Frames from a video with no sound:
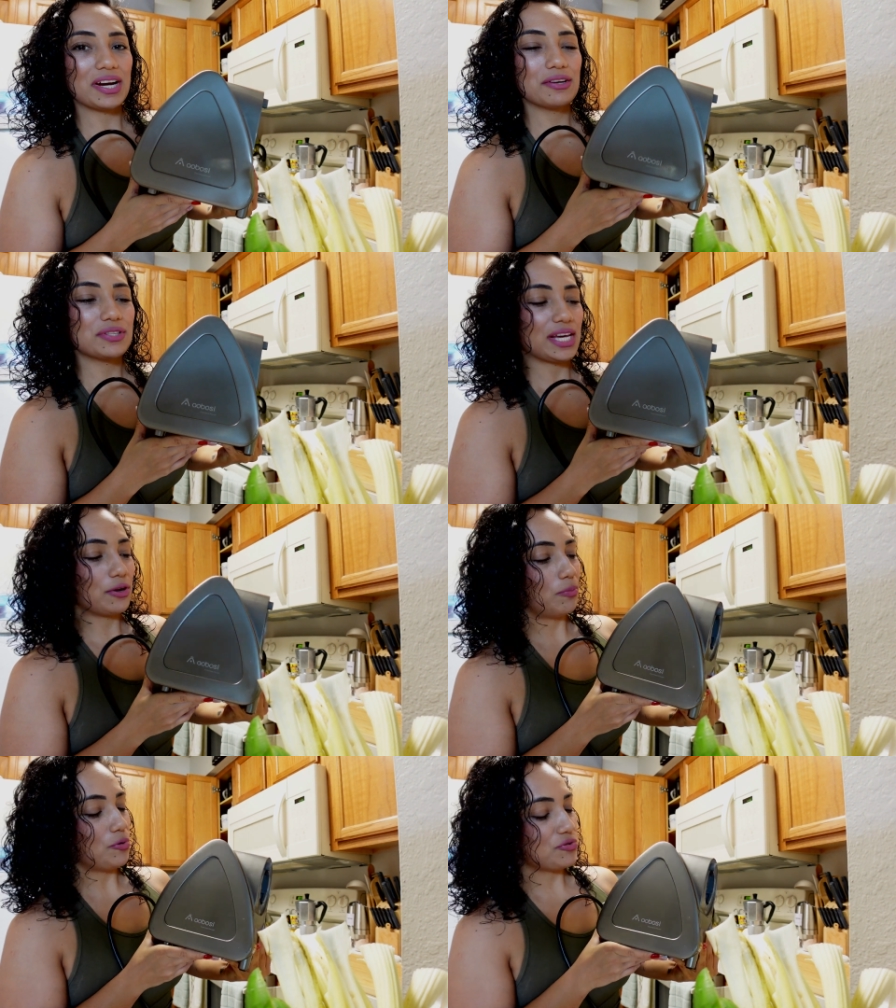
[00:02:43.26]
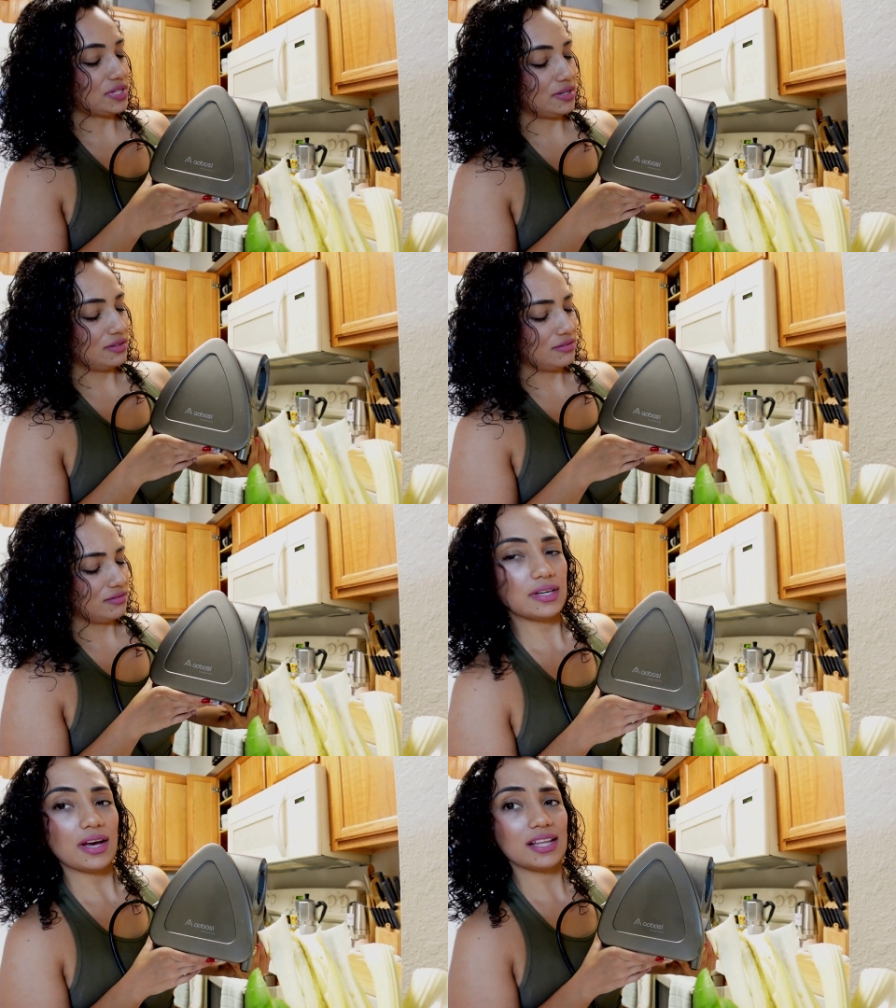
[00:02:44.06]
I use aobosi.
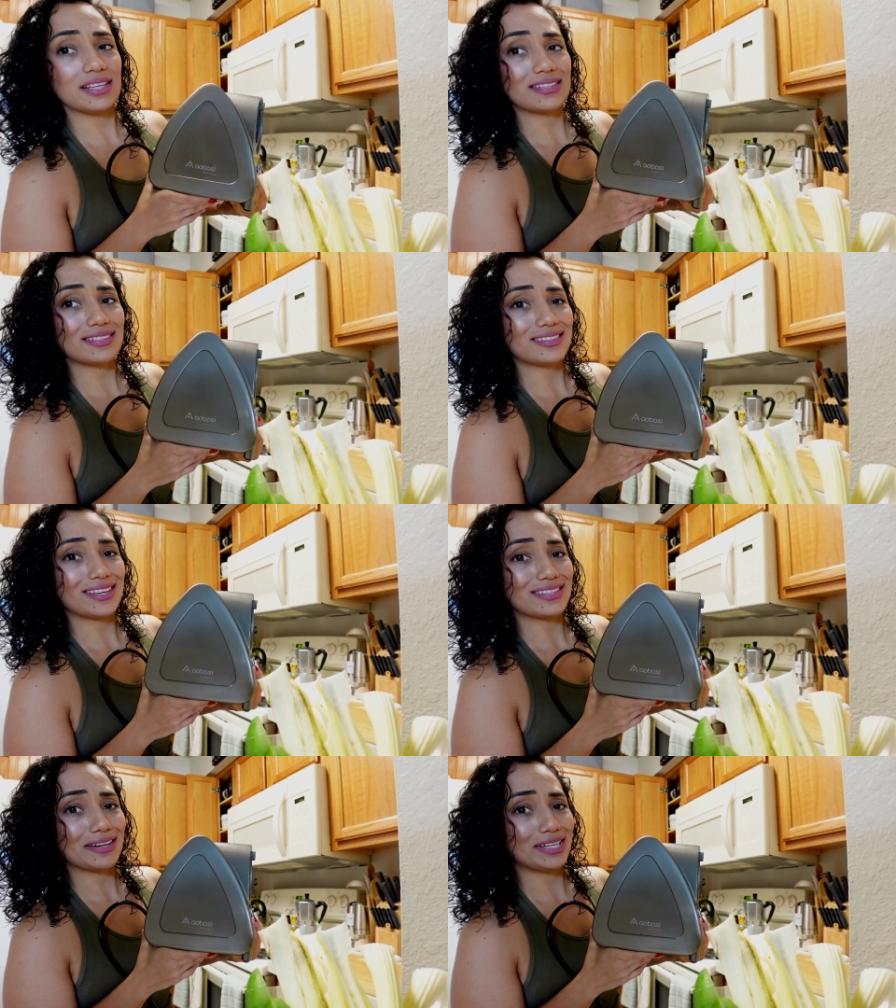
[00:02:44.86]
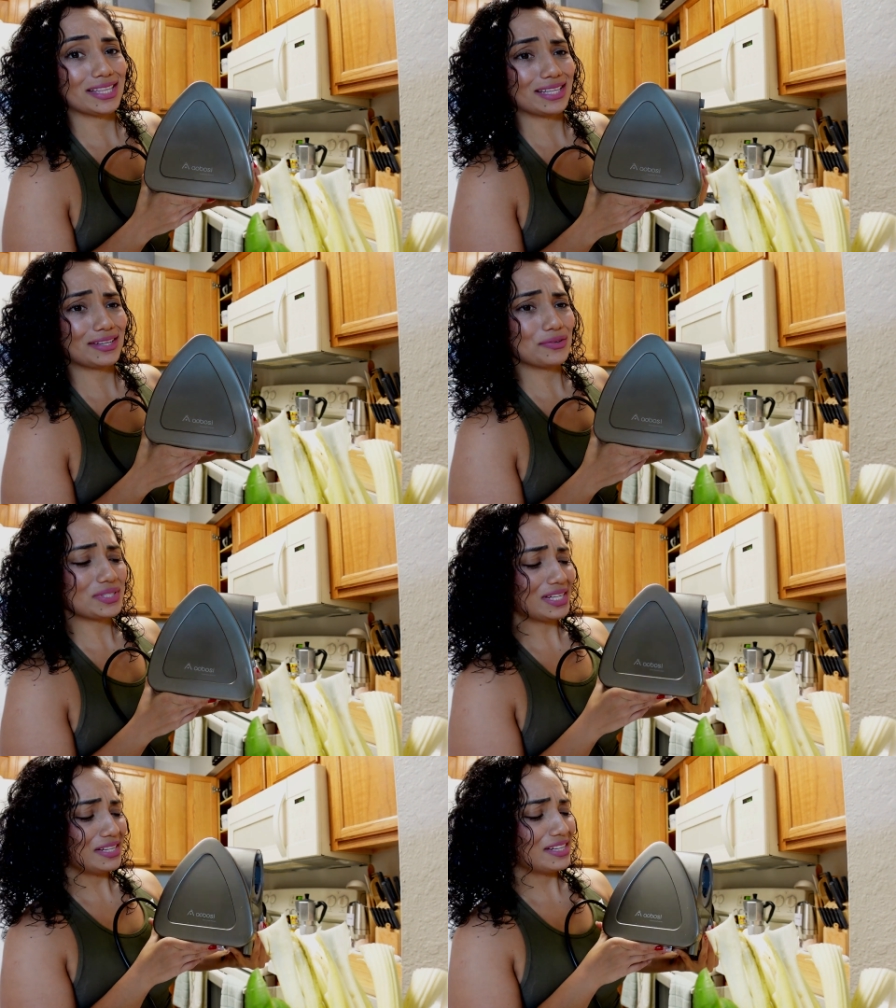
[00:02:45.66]
At least that's how I think you
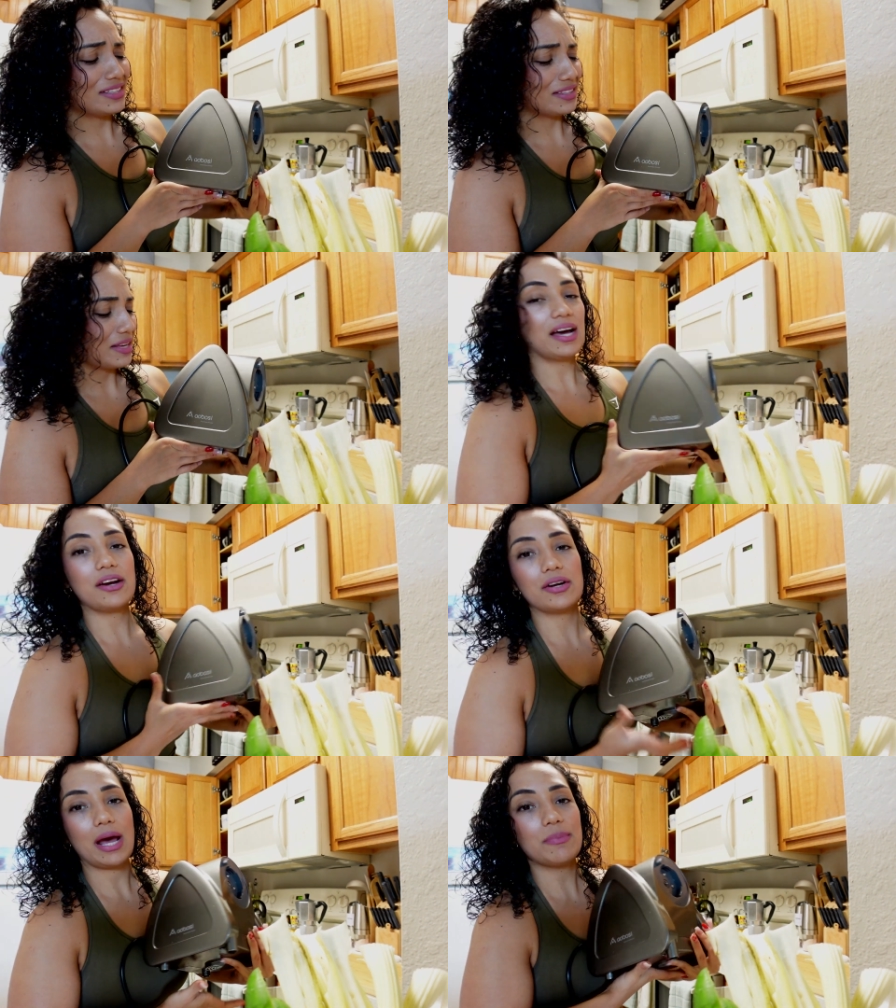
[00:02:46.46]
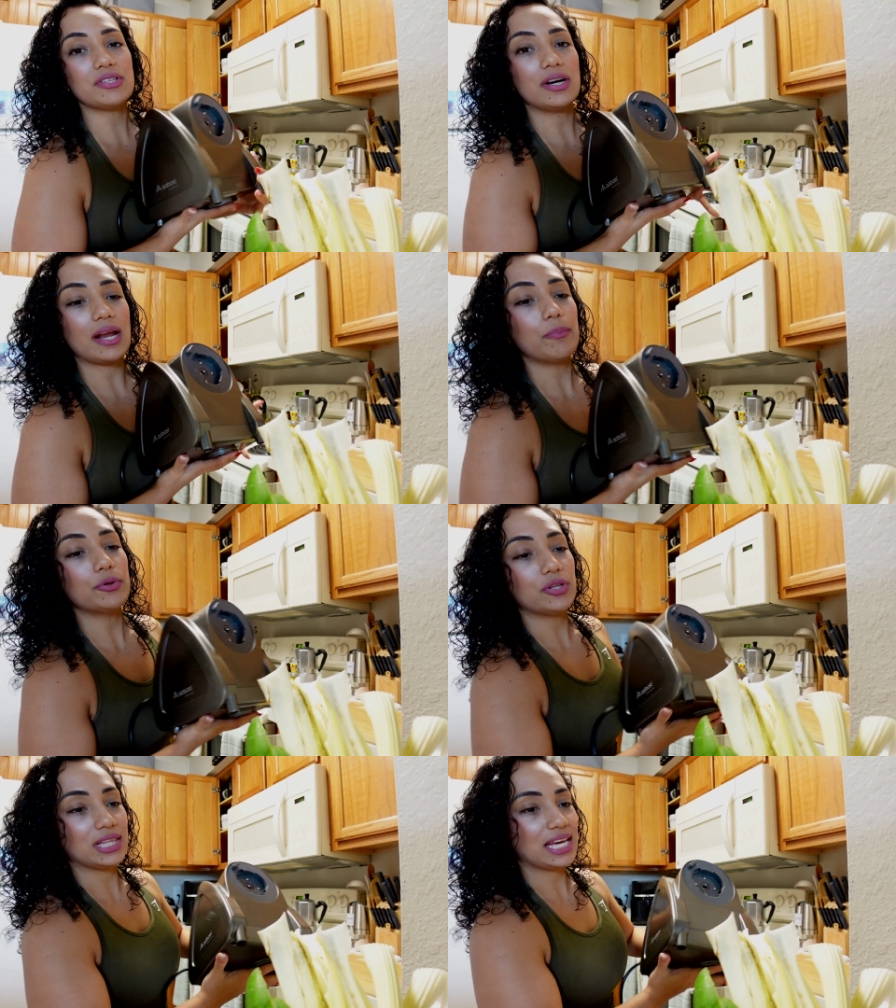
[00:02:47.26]
say it. I got it on Amazon. I
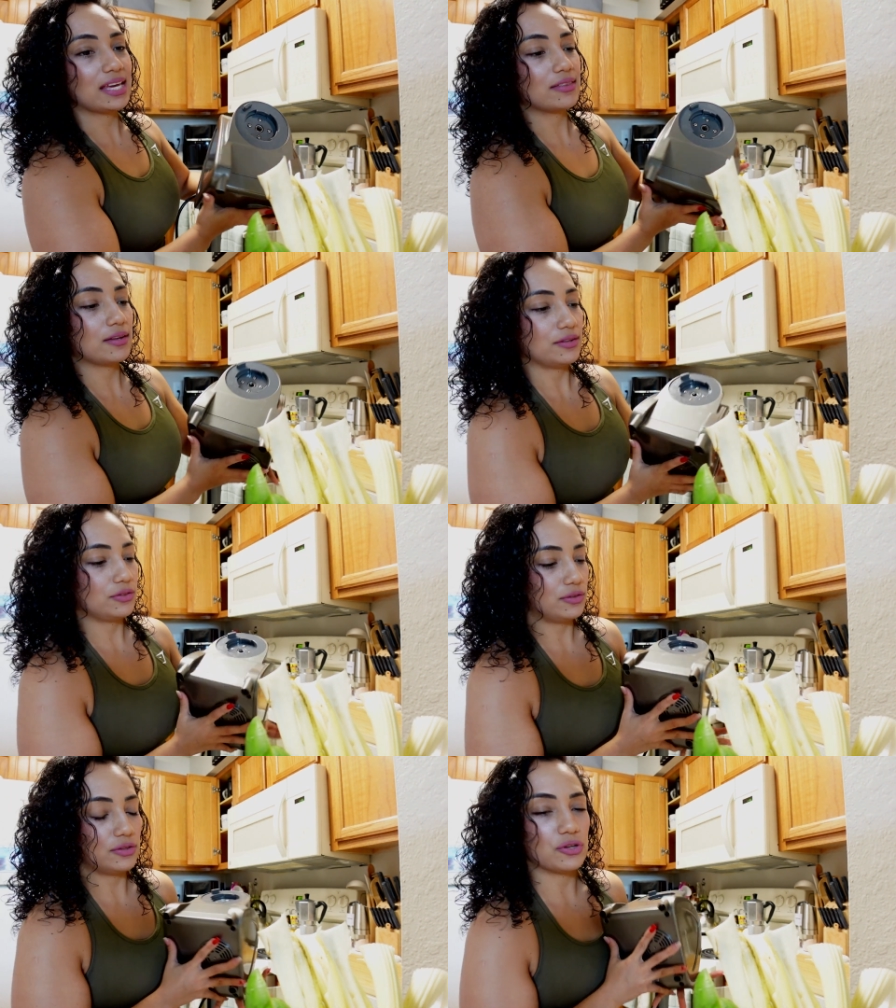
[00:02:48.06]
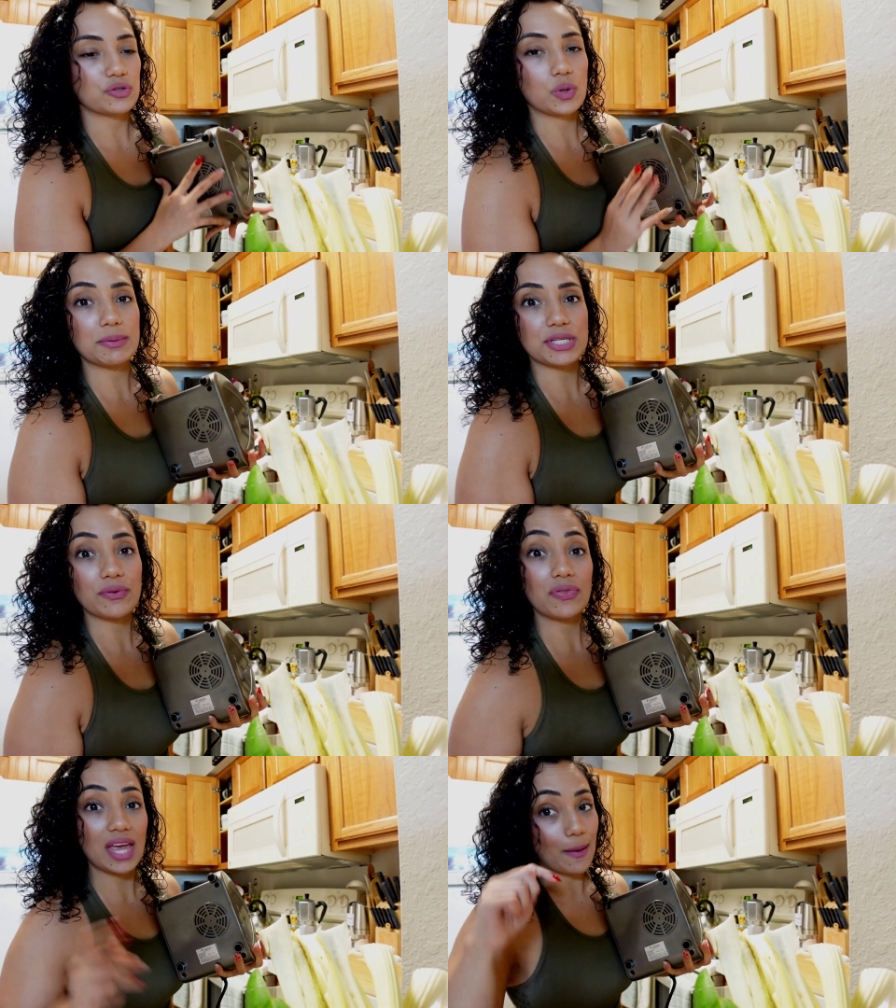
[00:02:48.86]
put the link in the
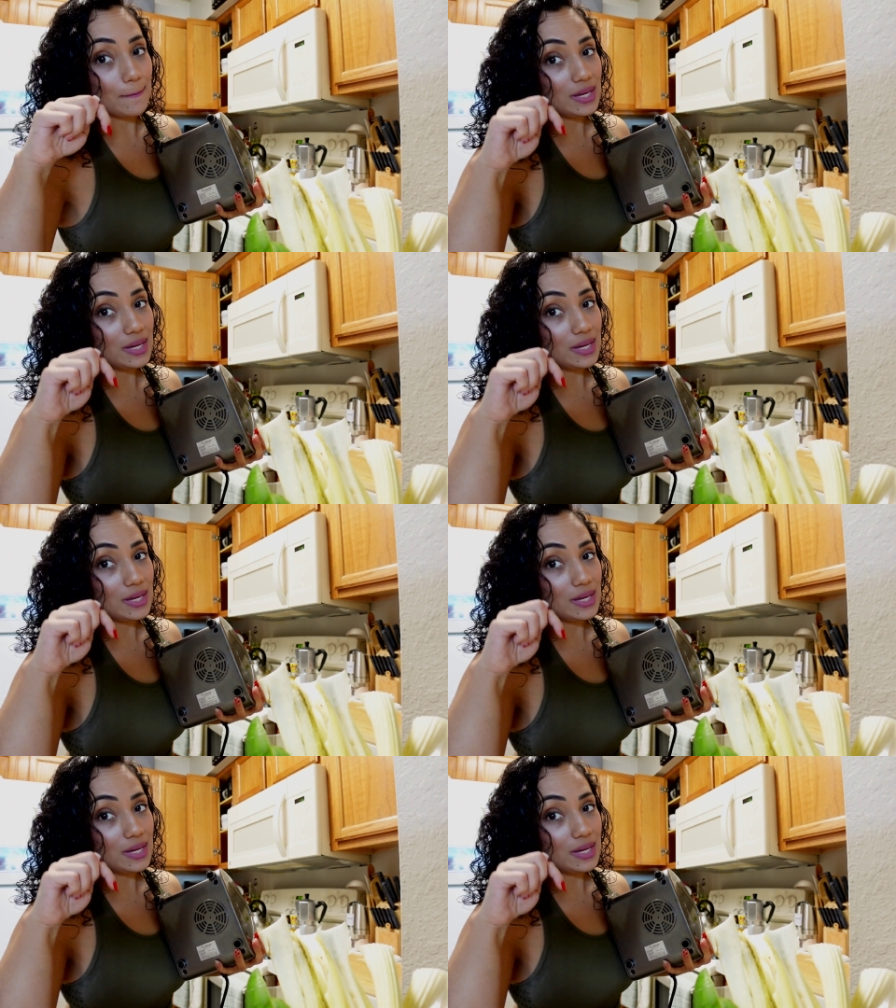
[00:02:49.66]
description down